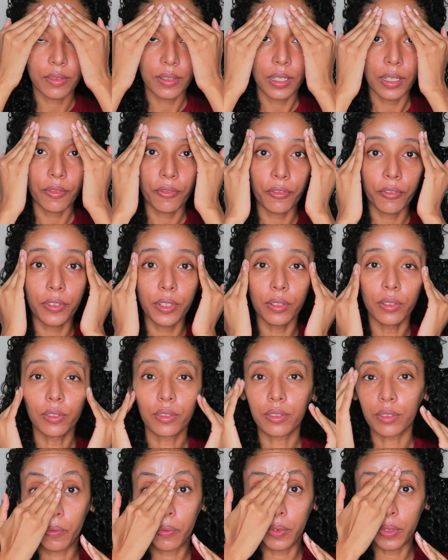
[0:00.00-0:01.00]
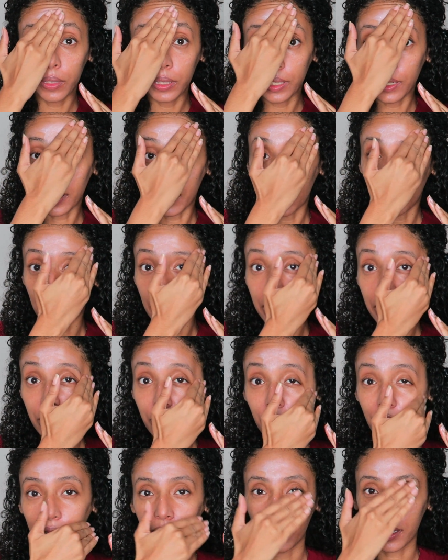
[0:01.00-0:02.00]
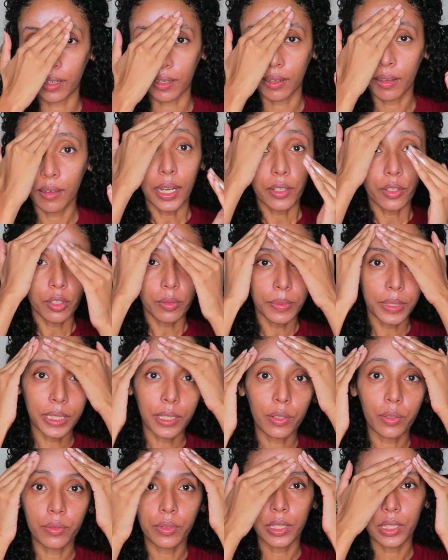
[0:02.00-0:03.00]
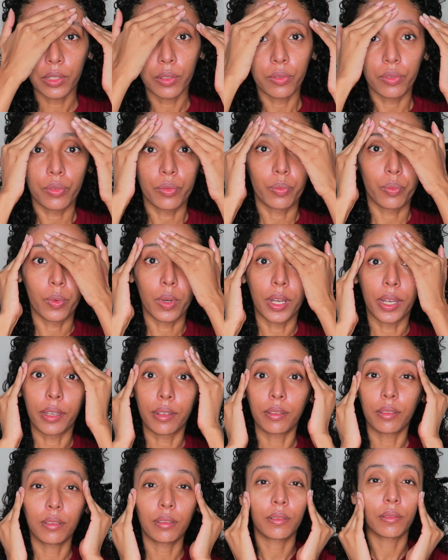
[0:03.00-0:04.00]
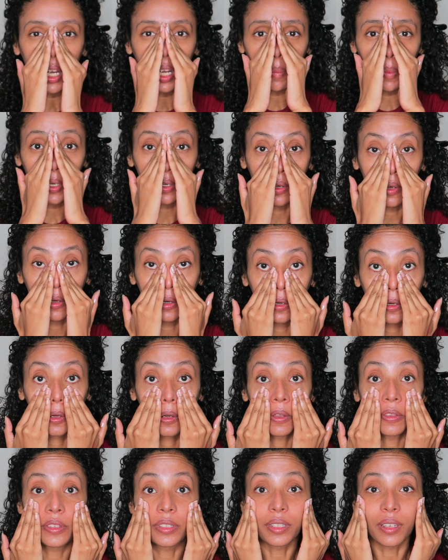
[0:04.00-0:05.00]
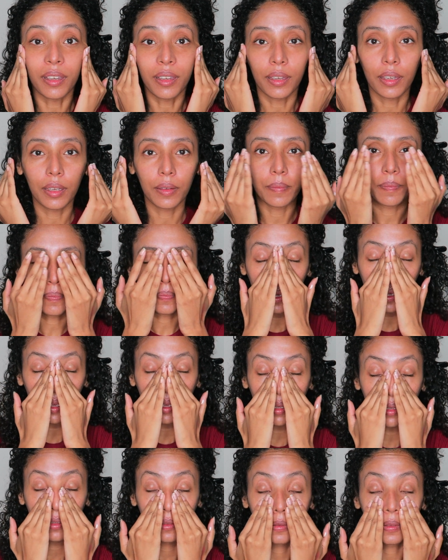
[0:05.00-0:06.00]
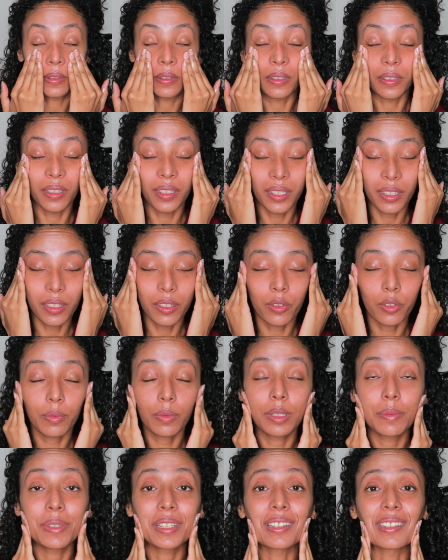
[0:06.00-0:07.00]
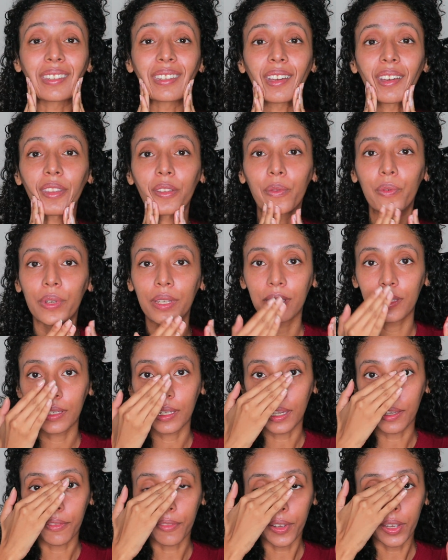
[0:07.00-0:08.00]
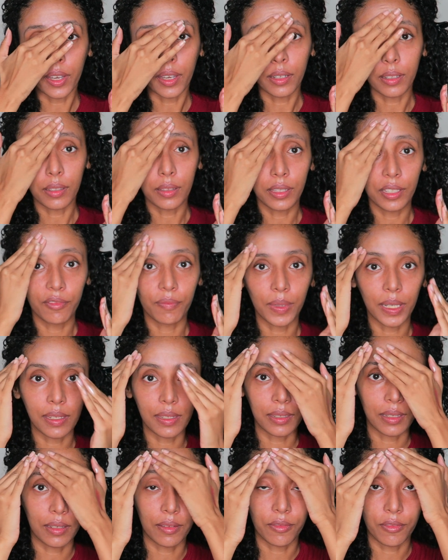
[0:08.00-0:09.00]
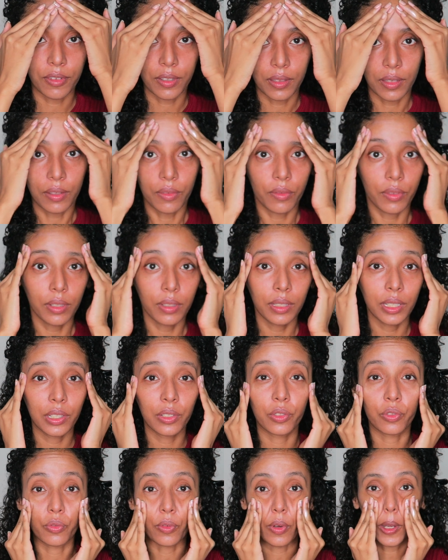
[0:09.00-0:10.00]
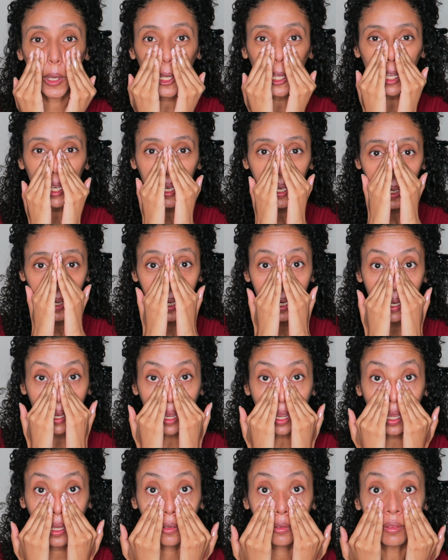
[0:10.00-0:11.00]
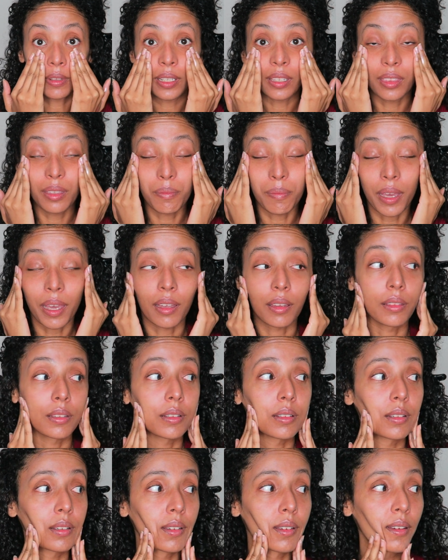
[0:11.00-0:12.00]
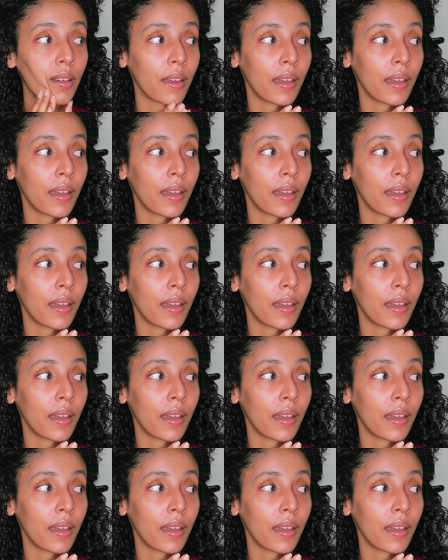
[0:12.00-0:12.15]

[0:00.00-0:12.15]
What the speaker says: it feels really hydrating. I normally only use one primer all the time, and it's normally because the other ones I find leave my skin feeling really dry. I don't like the matte look.